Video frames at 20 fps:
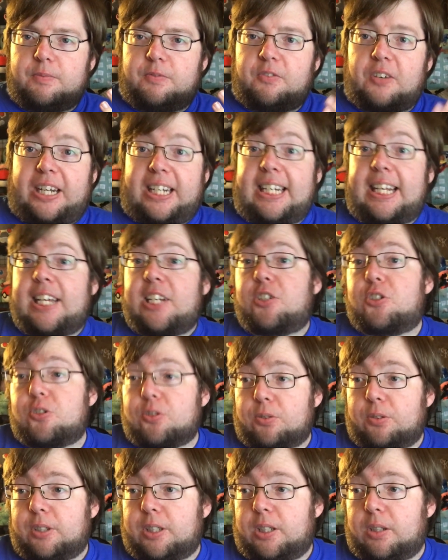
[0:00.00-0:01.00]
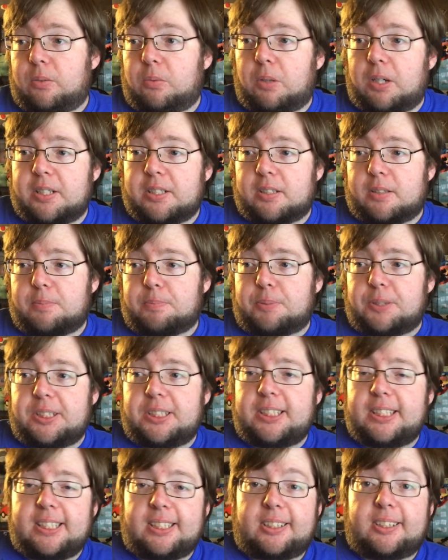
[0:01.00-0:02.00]
financially wasn't
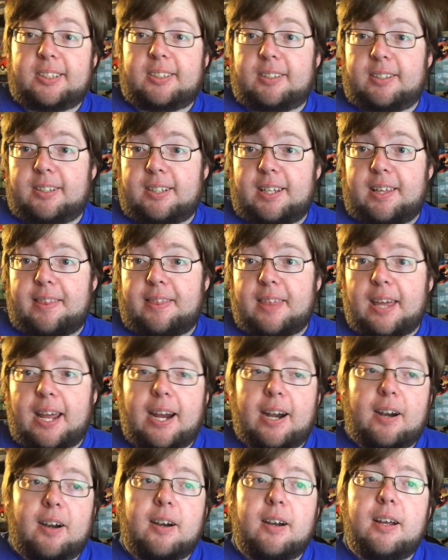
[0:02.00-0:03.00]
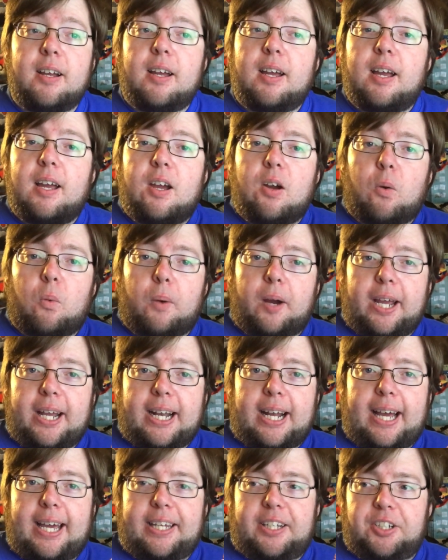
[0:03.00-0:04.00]
particularly there,
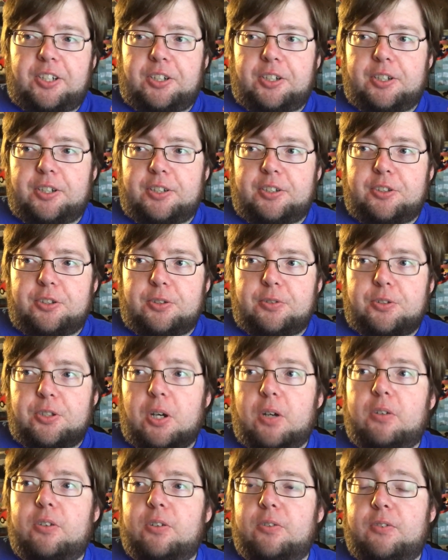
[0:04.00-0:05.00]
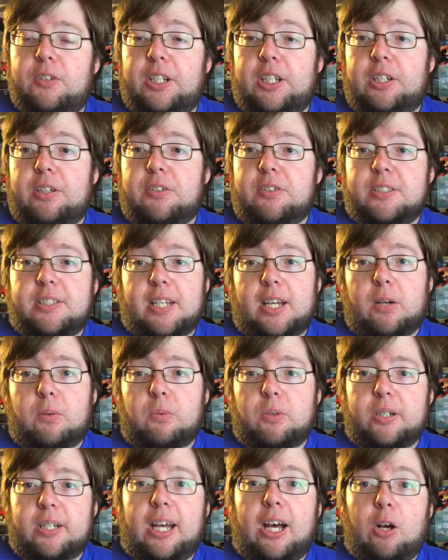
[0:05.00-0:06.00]
when I could do Toku videos that
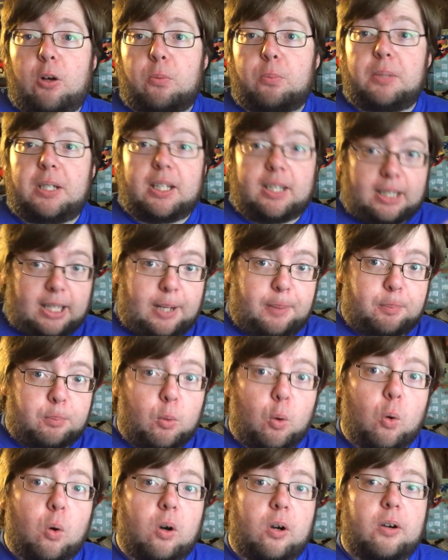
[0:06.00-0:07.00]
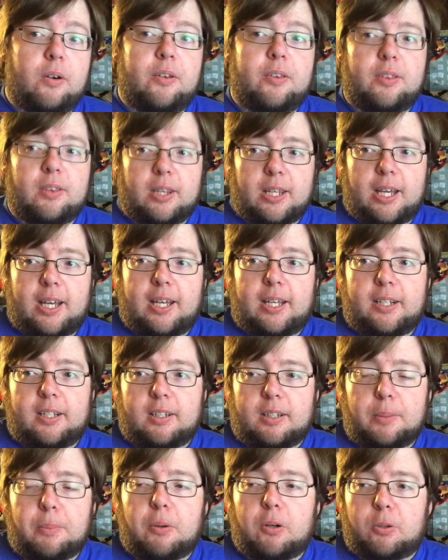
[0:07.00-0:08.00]
would help me a lot more
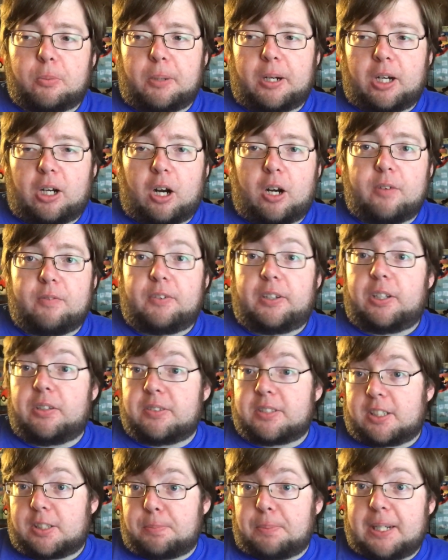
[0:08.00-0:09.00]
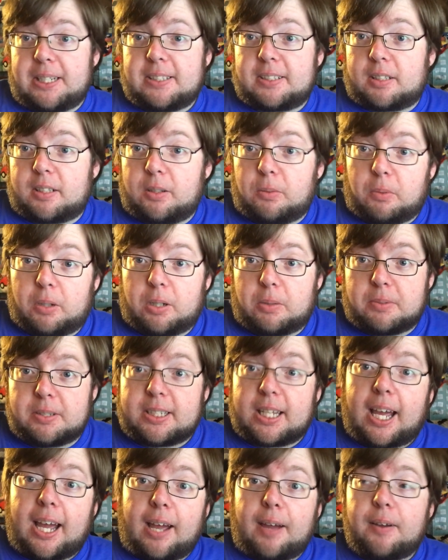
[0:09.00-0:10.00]
than the Pokemon card videos. That's basically what it
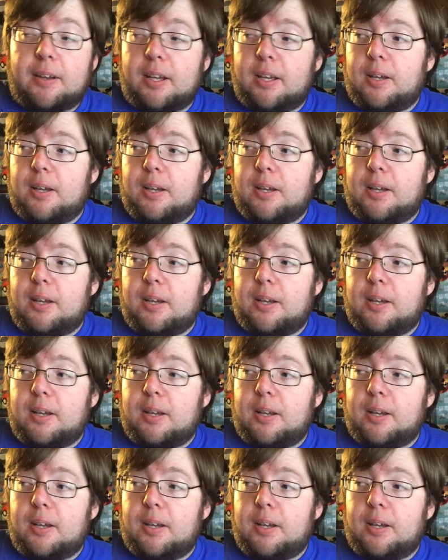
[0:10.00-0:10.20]
was at.